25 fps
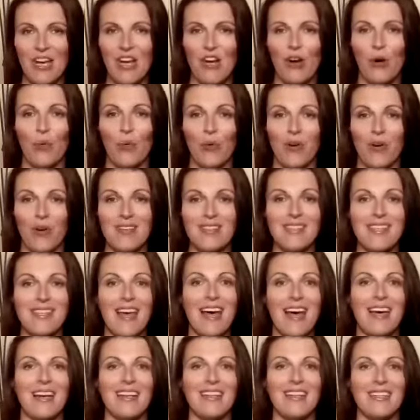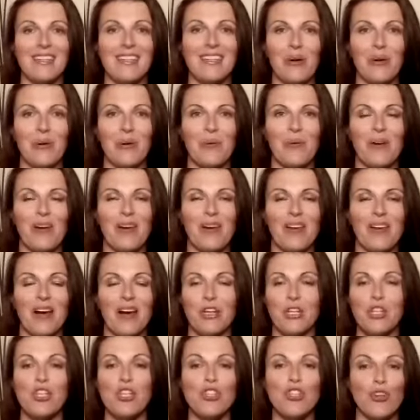Or is that,
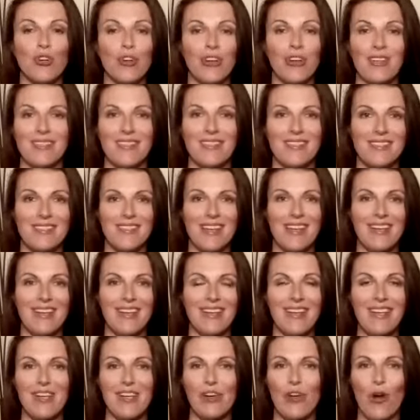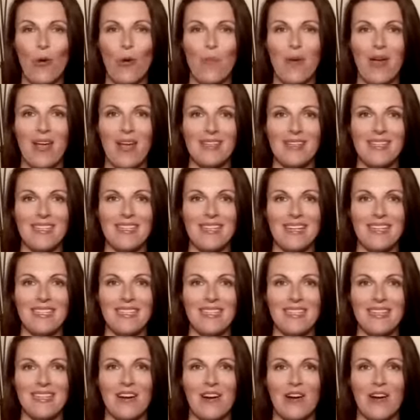a should? Is that an ego-based
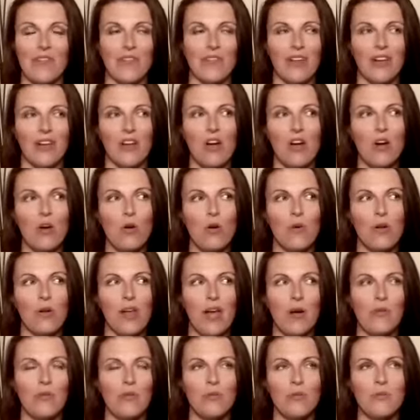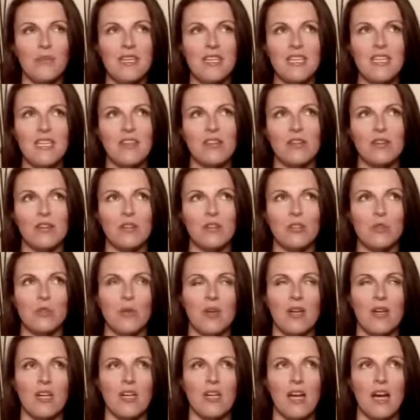idea of like, oh, well, I will be healed
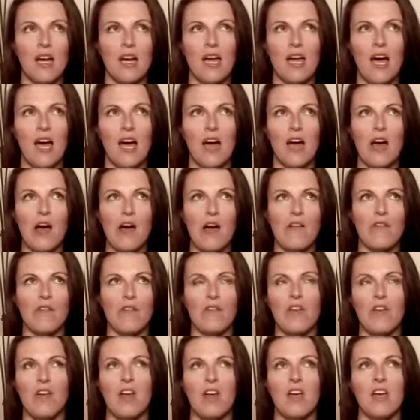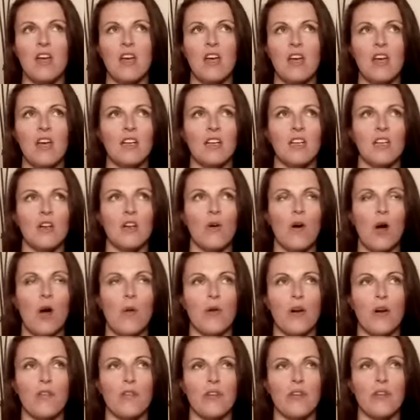when I have, a
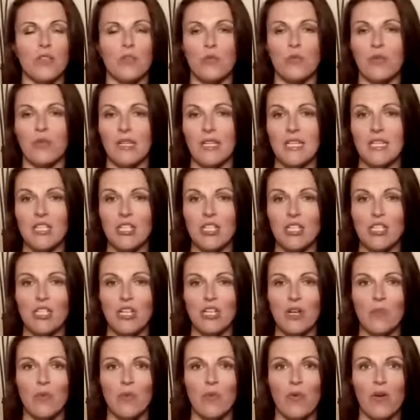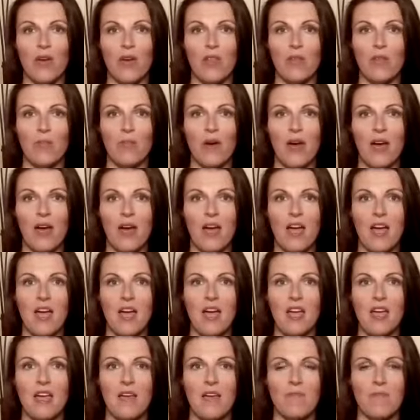perfect relationship with
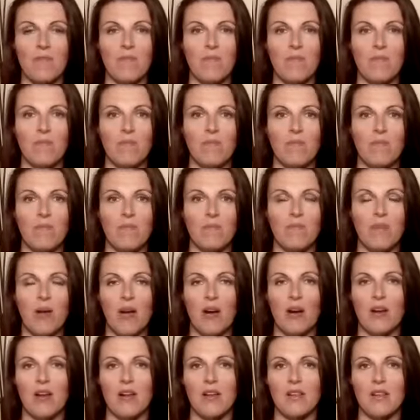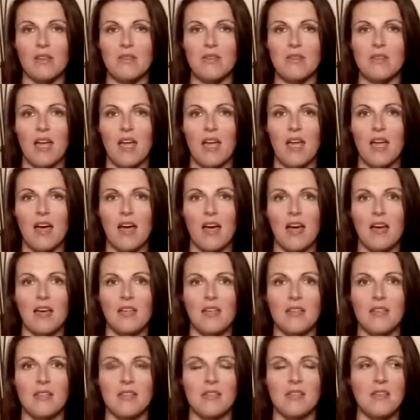my parents
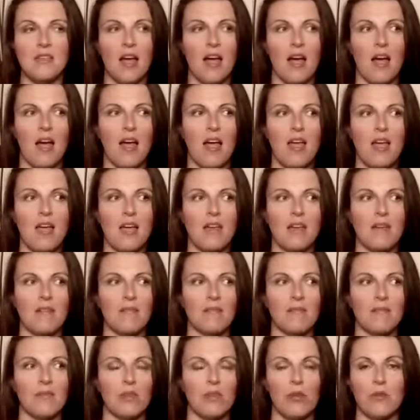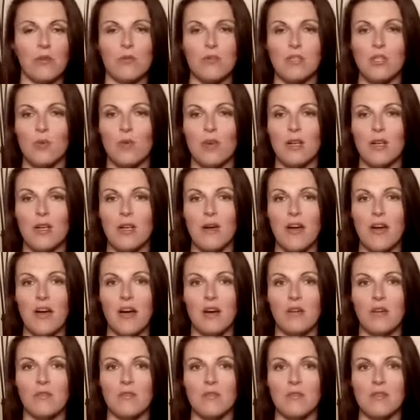and I lose 20
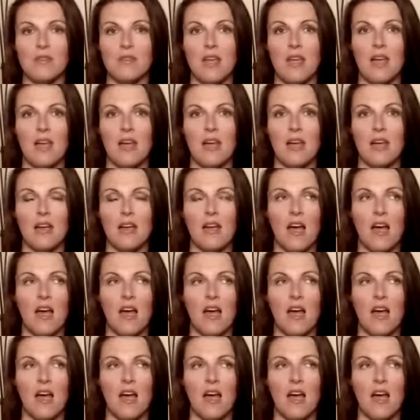pounds and